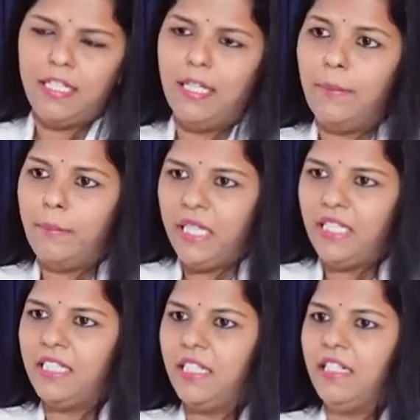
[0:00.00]

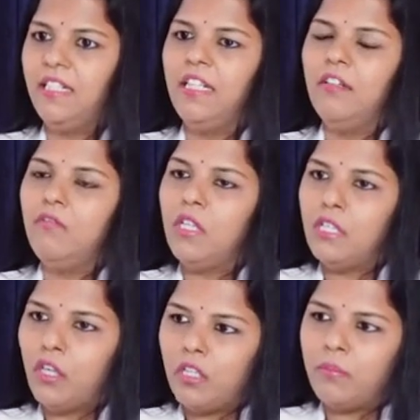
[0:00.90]
mental, will
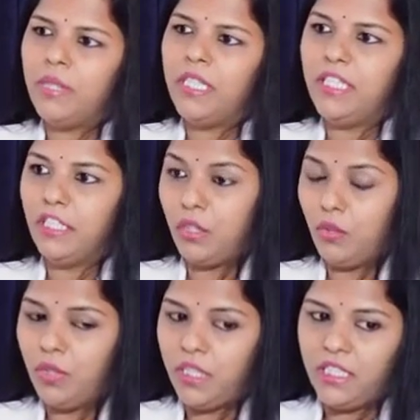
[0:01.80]
not be
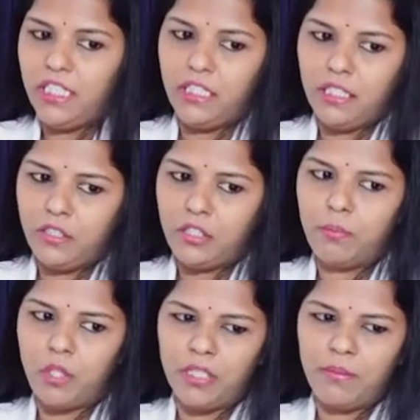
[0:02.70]
included in this
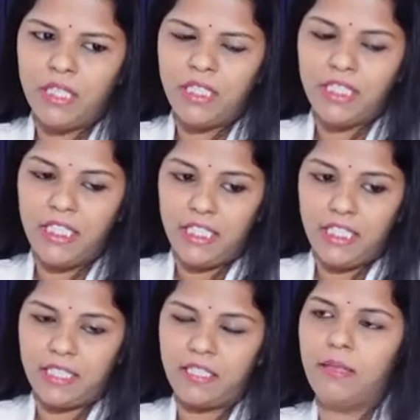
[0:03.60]
body mass
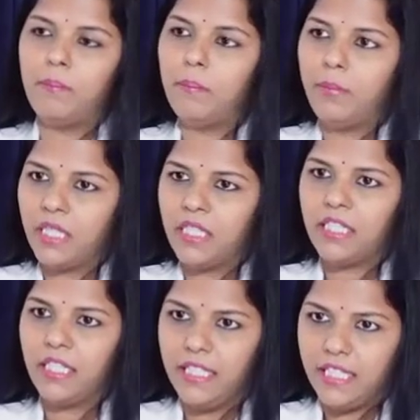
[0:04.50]
index, but
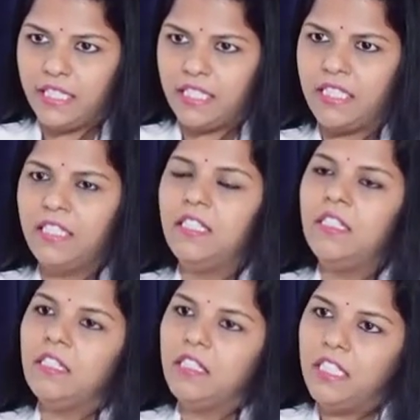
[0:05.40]
yet
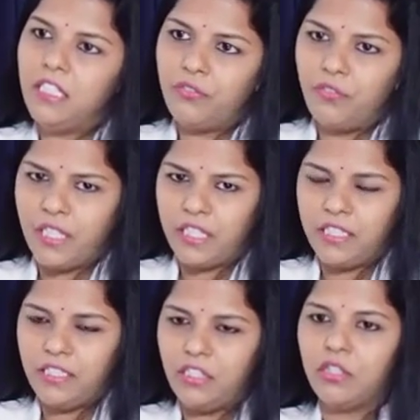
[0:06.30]
these
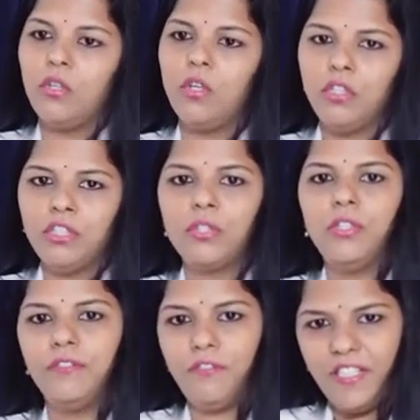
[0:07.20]
factors also
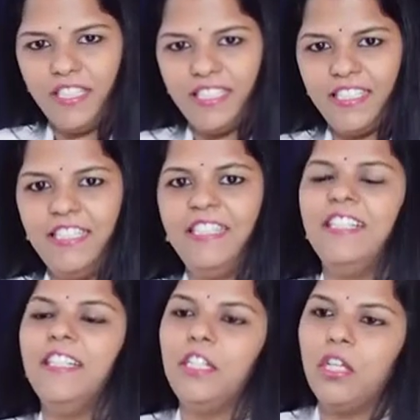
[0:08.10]
affect
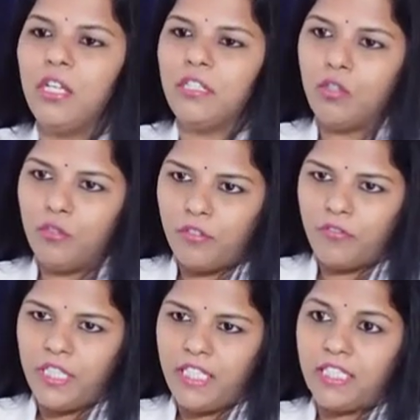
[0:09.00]
your
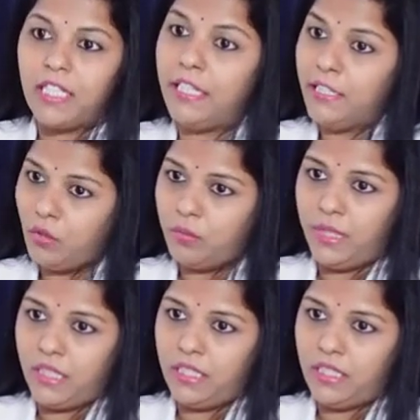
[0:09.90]
overweight and
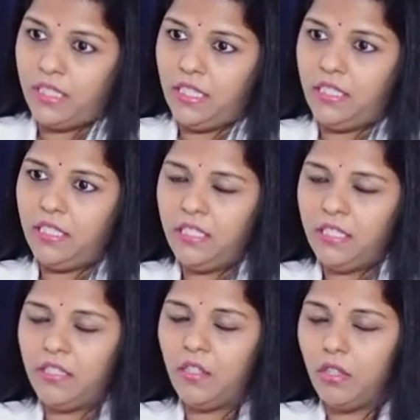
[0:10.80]
obesity.
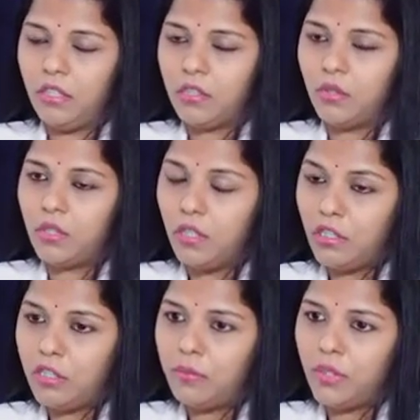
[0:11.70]
This also
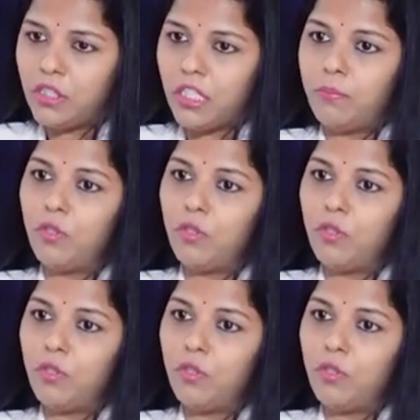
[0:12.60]
contributes up to